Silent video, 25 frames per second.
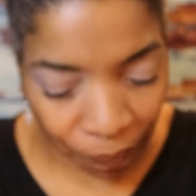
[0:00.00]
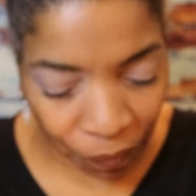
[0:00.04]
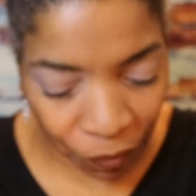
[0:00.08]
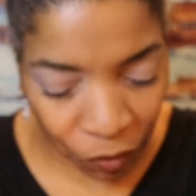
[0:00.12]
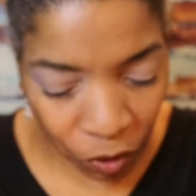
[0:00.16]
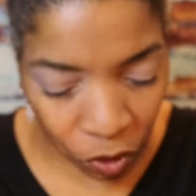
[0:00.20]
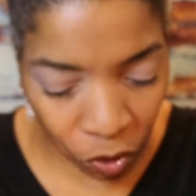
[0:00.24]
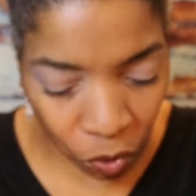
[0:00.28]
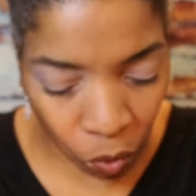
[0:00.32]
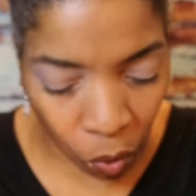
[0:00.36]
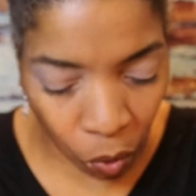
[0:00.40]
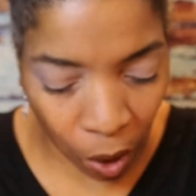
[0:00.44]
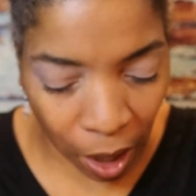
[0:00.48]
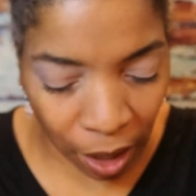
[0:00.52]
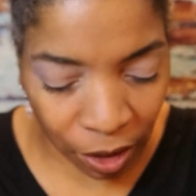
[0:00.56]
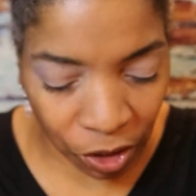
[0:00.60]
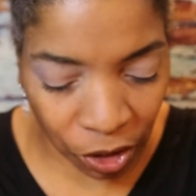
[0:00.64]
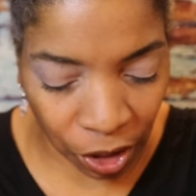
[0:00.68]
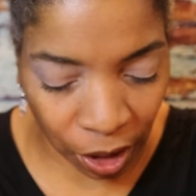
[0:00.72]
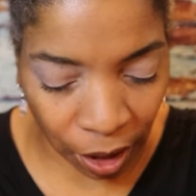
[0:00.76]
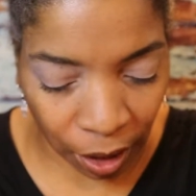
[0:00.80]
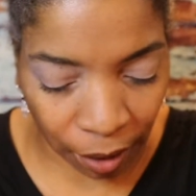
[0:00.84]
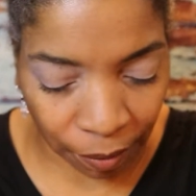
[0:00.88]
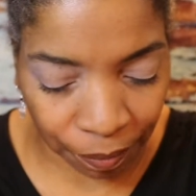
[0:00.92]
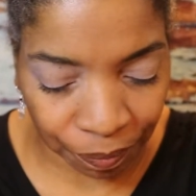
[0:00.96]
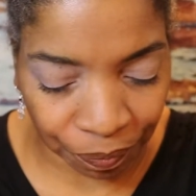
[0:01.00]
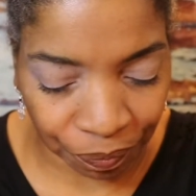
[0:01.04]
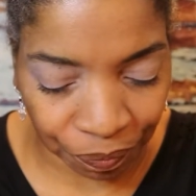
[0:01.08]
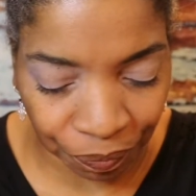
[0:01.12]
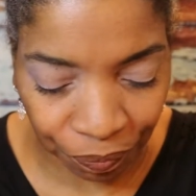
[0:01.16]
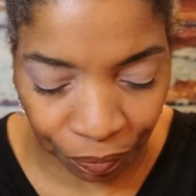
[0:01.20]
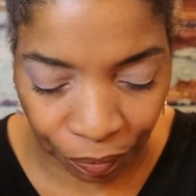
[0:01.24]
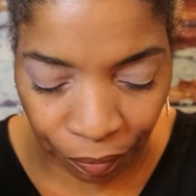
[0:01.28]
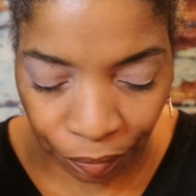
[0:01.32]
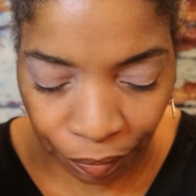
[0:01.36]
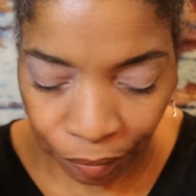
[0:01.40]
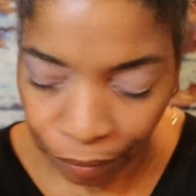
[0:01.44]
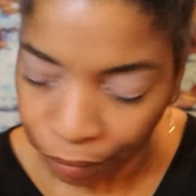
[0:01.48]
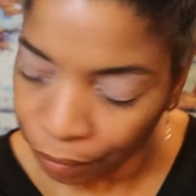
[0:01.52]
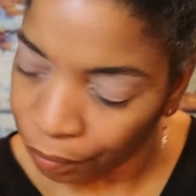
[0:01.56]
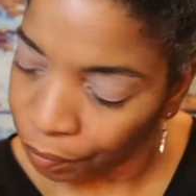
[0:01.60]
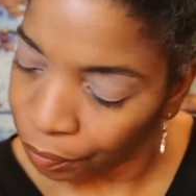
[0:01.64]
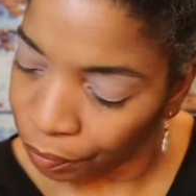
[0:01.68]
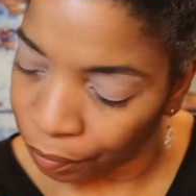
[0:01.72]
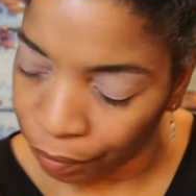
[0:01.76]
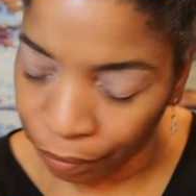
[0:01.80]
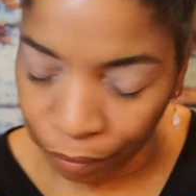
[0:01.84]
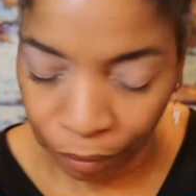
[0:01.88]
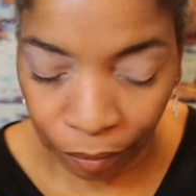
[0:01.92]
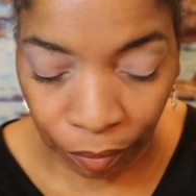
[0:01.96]
swatching.
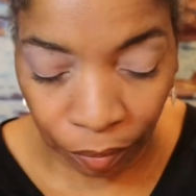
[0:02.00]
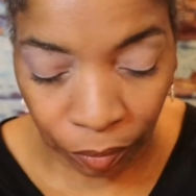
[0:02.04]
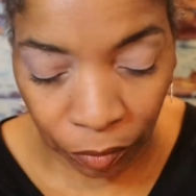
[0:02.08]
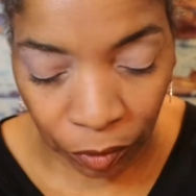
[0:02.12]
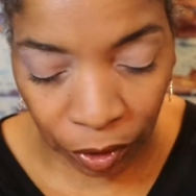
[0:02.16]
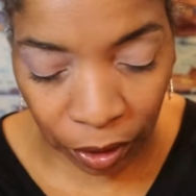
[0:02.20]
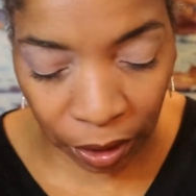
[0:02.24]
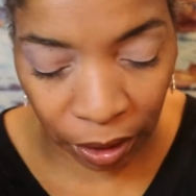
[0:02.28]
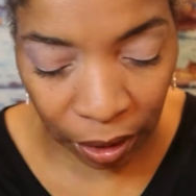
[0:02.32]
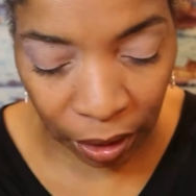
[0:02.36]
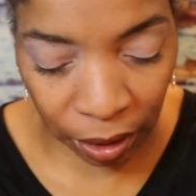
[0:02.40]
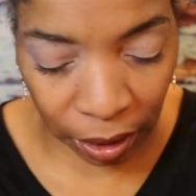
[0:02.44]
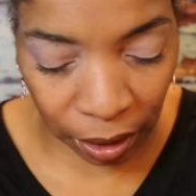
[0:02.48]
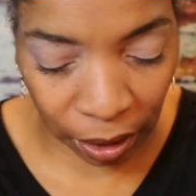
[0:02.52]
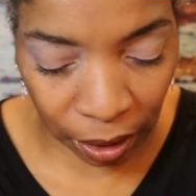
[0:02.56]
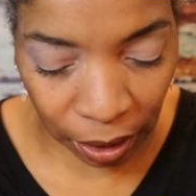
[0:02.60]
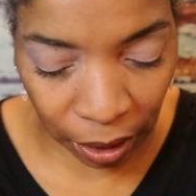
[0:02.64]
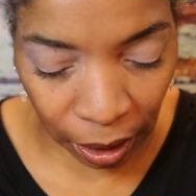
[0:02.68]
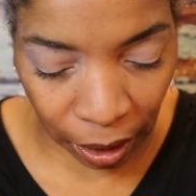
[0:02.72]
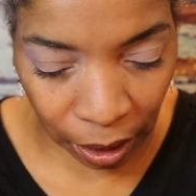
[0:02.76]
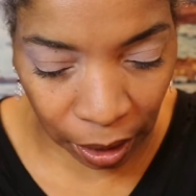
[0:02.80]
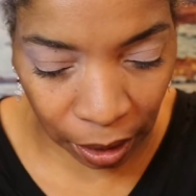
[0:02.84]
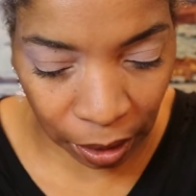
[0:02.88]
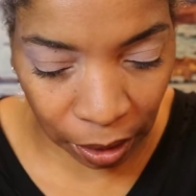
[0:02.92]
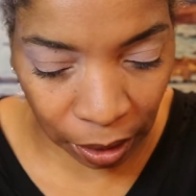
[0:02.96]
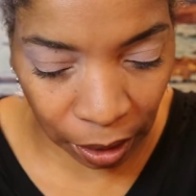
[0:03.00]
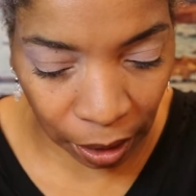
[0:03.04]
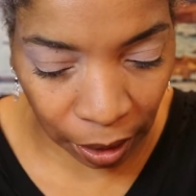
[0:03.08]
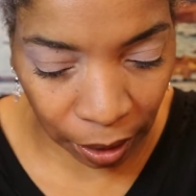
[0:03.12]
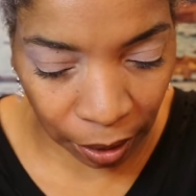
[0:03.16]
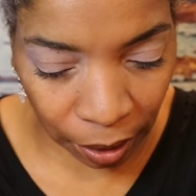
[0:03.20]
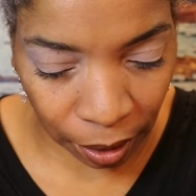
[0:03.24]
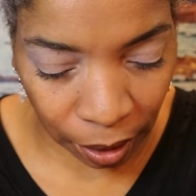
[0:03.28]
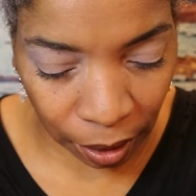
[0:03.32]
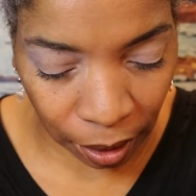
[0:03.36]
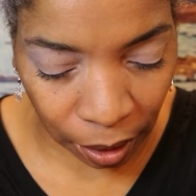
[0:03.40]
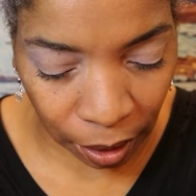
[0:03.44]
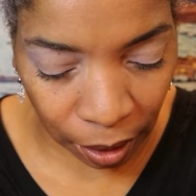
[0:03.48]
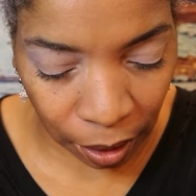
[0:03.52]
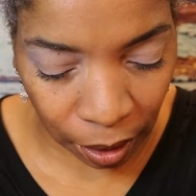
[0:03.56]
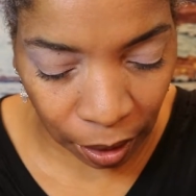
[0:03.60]
Just a second here.